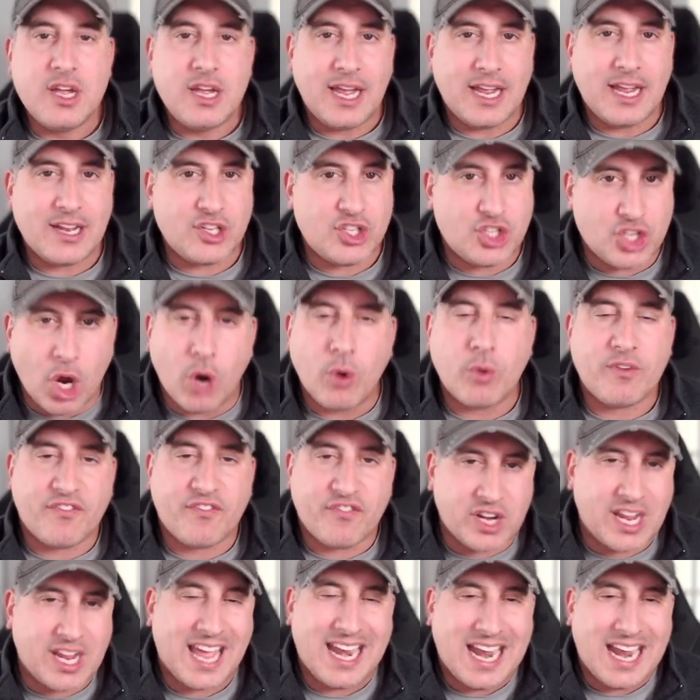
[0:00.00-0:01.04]
And don't
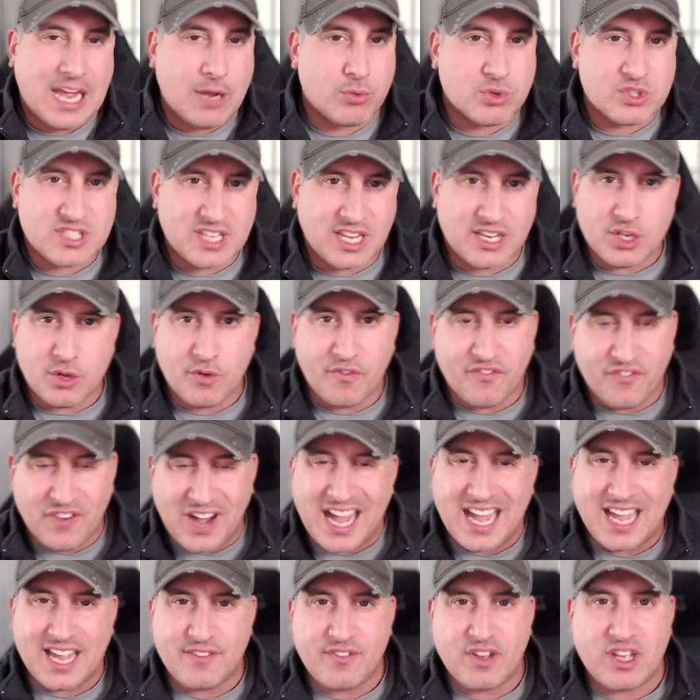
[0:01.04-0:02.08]
forget, I will send you
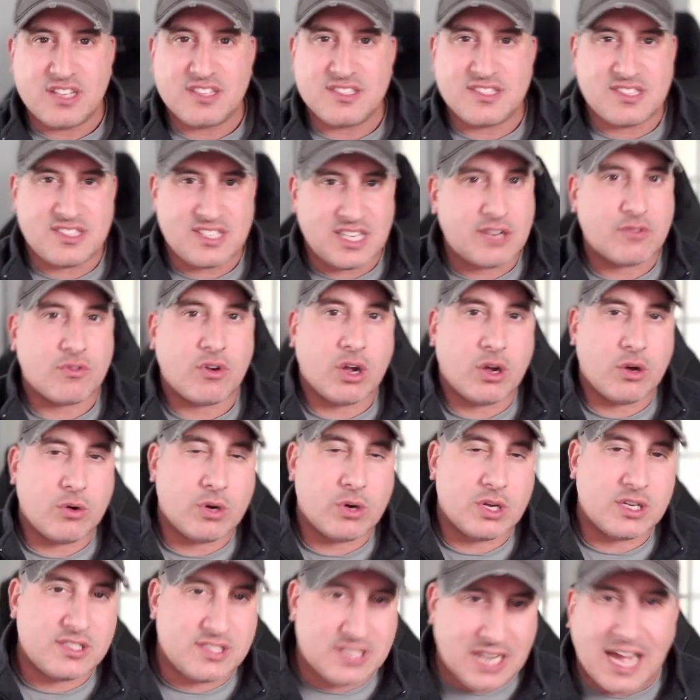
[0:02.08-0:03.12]

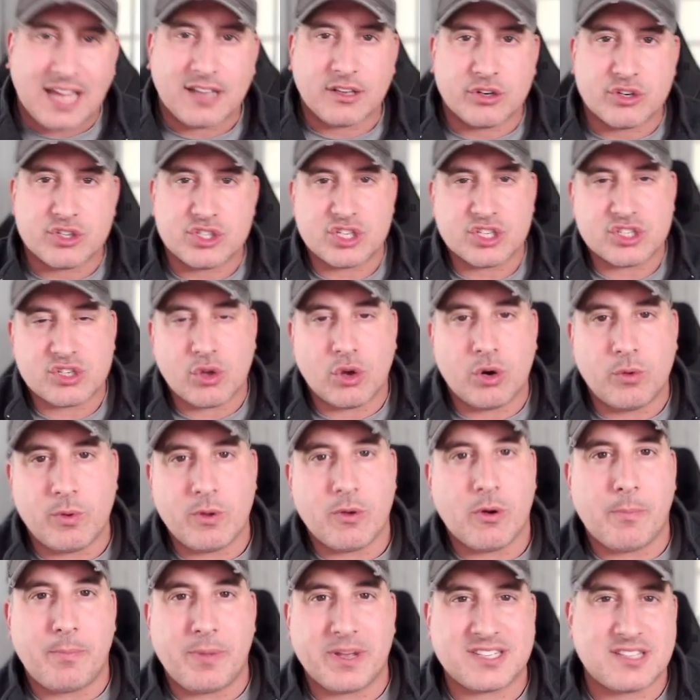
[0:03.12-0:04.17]
$50. Just go to
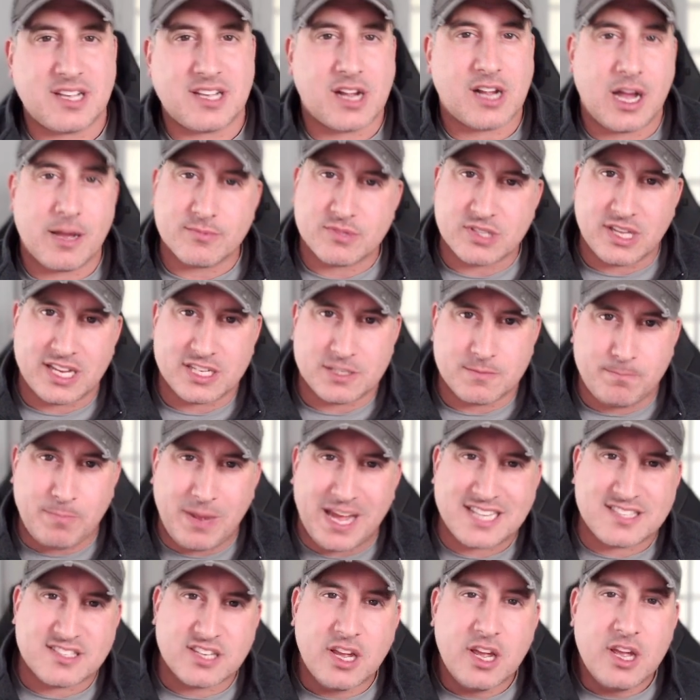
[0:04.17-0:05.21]

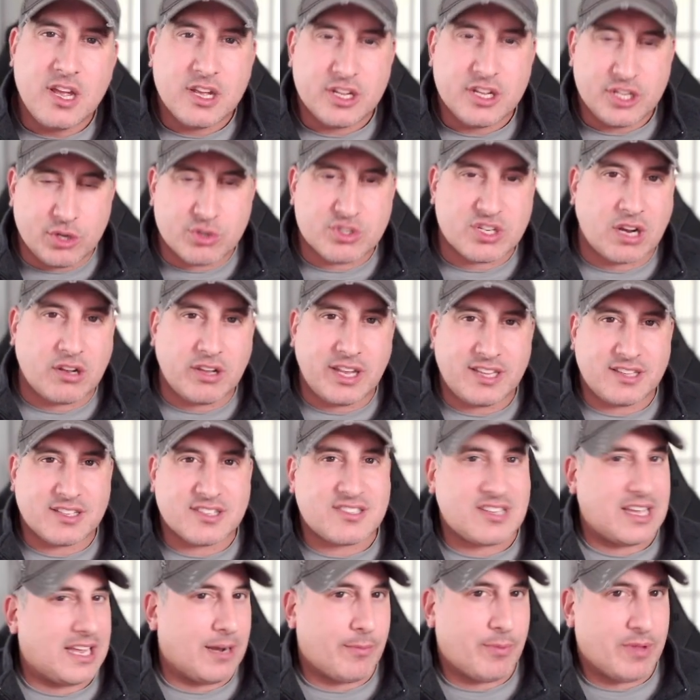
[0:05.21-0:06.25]
WeWantPicks.com/bets. Use our link to
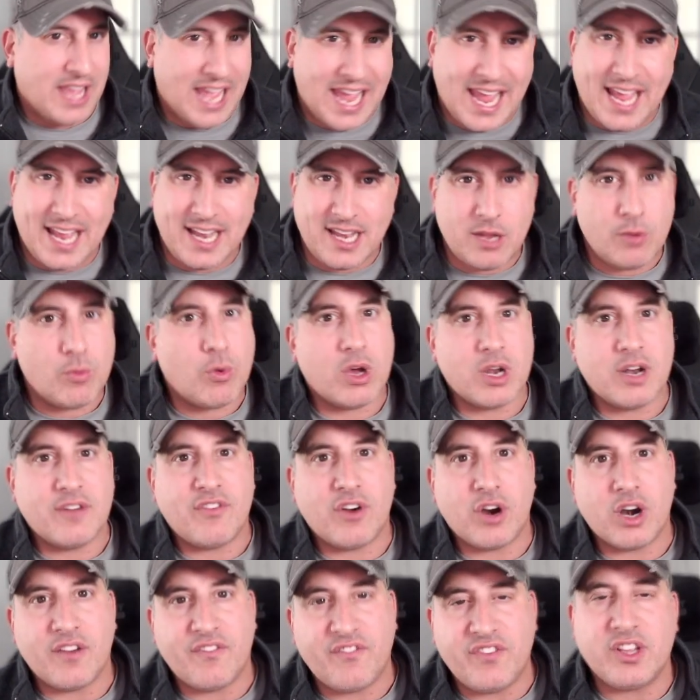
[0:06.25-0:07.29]
sign up with any one of
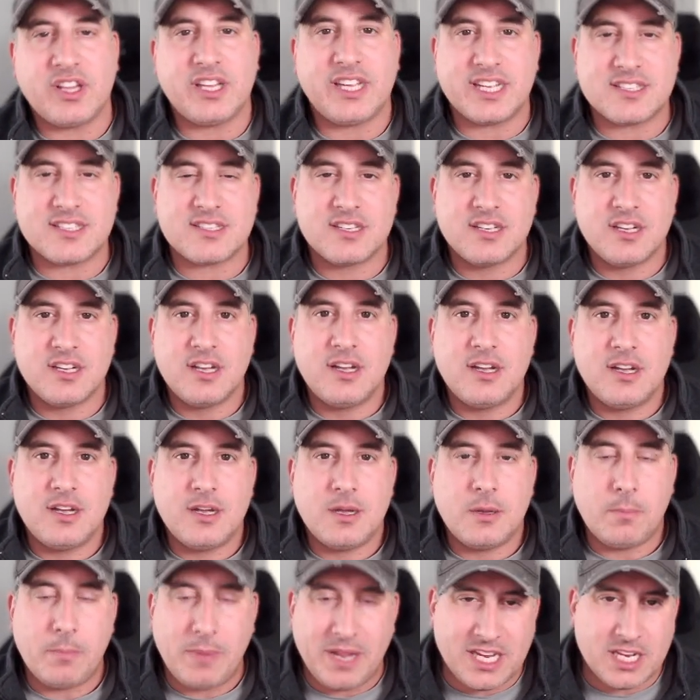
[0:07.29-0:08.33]
our affiliates.
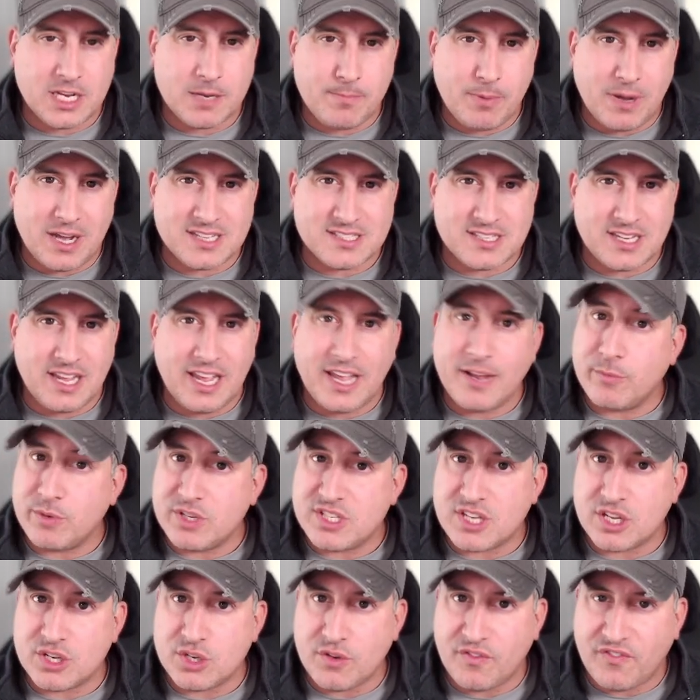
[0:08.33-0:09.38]
Make a deposit, and we
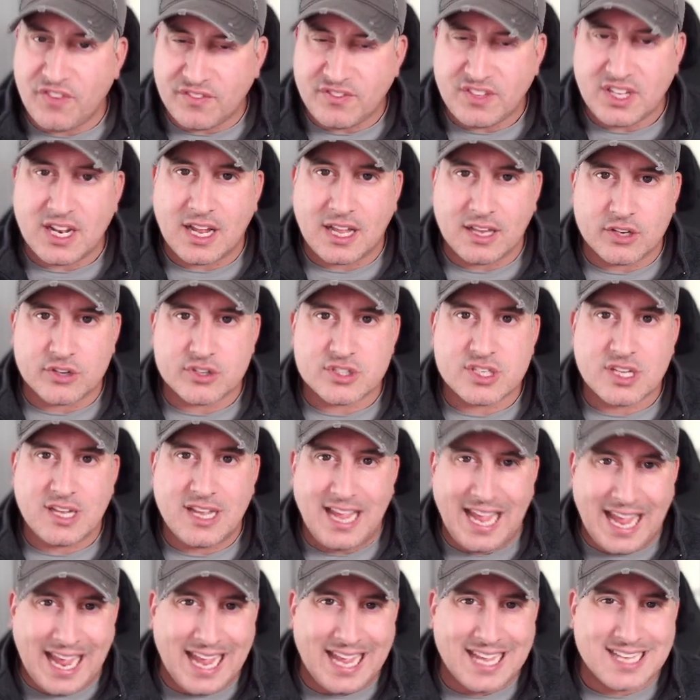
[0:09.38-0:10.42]
send you $50
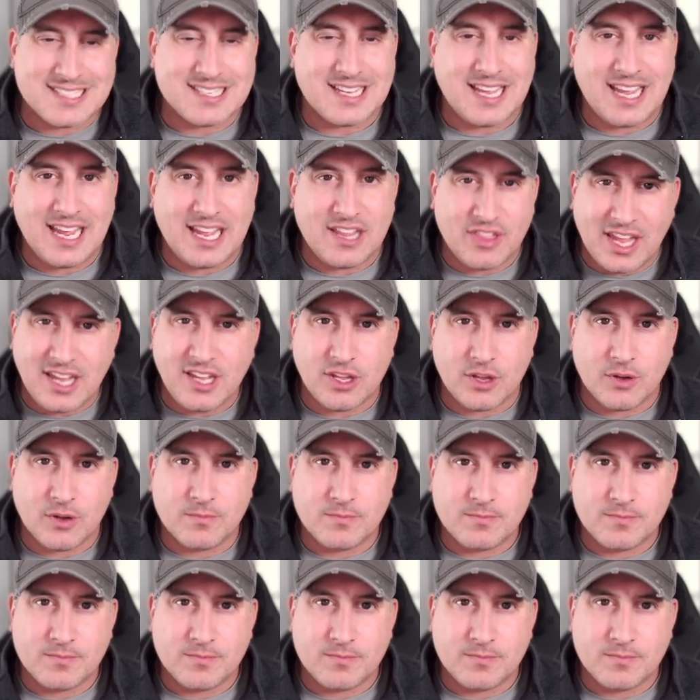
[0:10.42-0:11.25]
as a thank you.